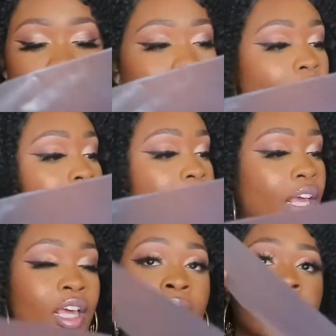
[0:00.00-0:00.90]
how it
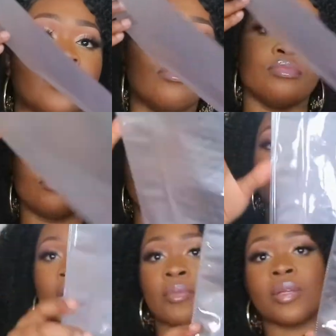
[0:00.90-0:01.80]
came in.
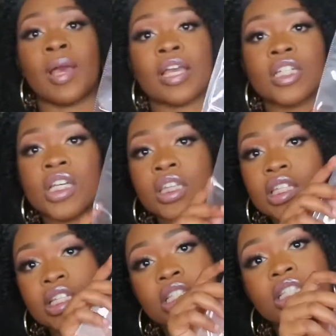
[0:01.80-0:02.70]
It came in packaged like
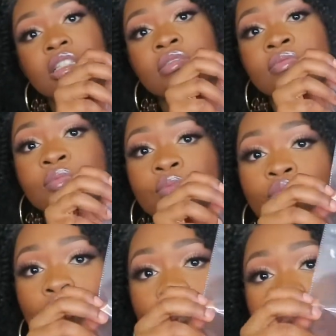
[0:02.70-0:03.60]
this.
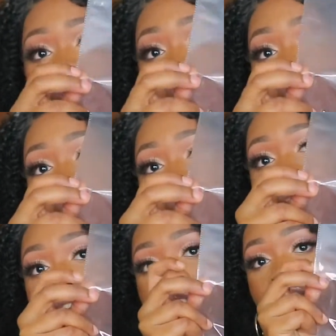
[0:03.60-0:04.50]

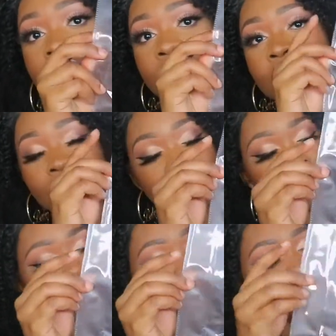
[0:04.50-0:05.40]
Right? Nice
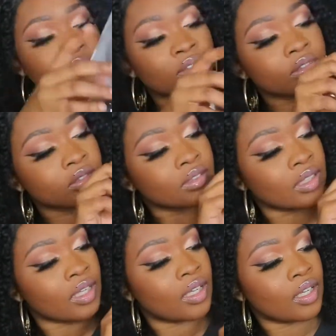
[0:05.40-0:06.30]
little
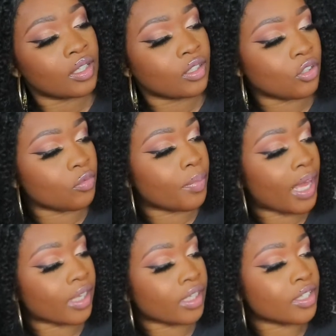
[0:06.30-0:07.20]
cute
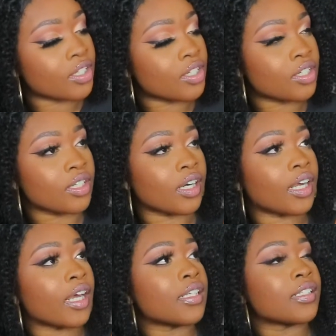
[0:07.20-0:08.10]
package, I
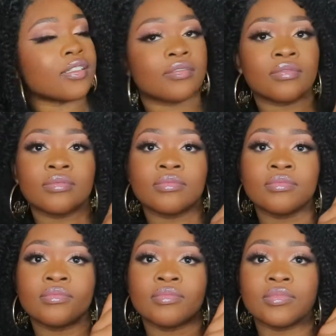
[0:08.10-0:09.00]
guess.
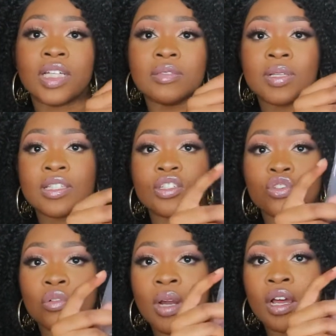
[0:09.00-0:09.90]
Nice place to
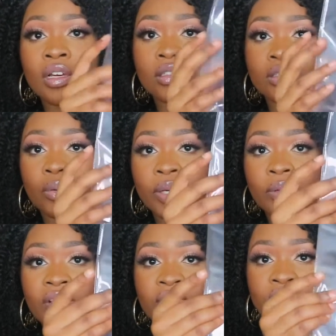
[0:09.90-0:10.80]
store the wig
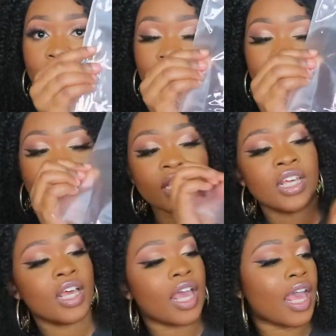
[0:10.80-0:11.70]
when I'm finished with it.
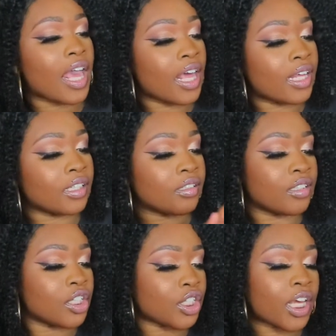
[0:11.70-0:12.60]
And
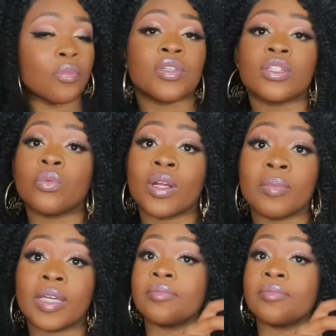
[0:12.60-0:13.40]
the shade was in 1B.